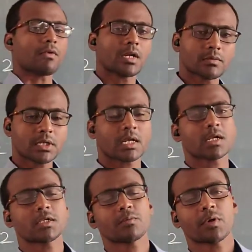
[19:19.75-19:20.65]
Whenever
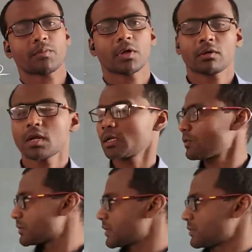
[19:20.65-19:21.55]
diagonals are perpendicular, use